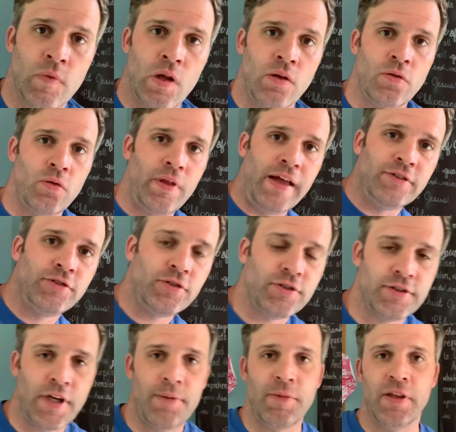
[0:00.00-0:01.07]
So that's your
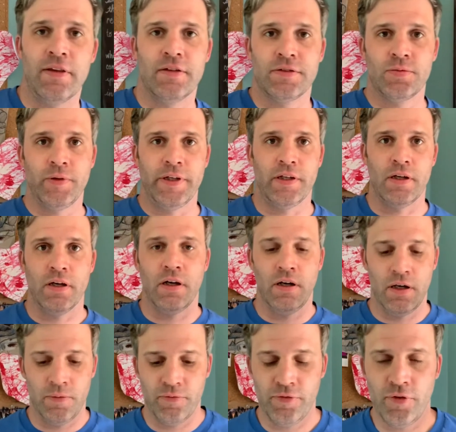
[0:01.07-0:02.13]
assignment this week.
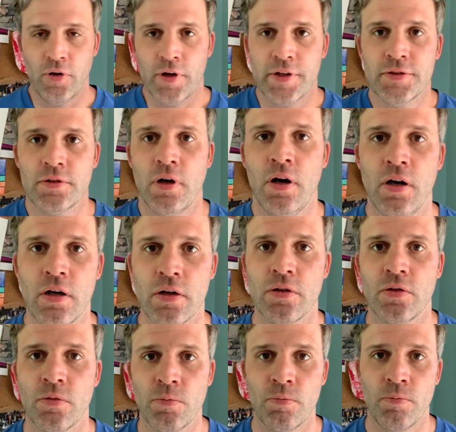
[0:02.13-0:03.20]
Focus
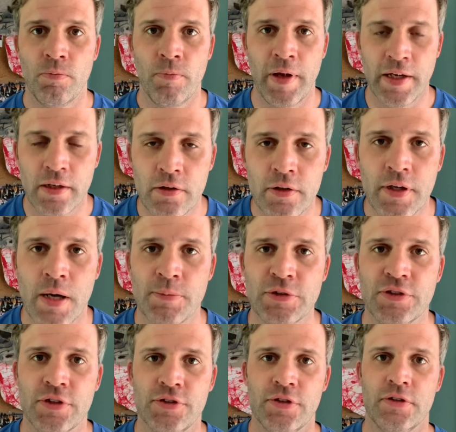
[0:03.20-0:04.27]
on making your
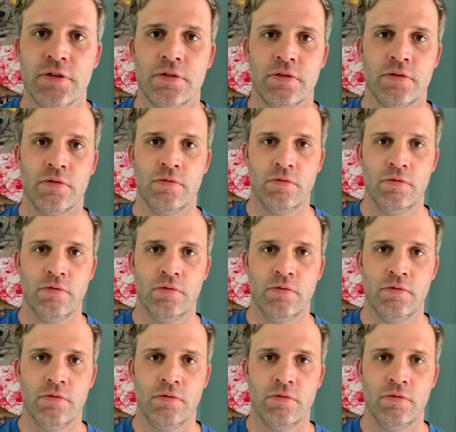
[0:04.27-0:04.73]
compositions,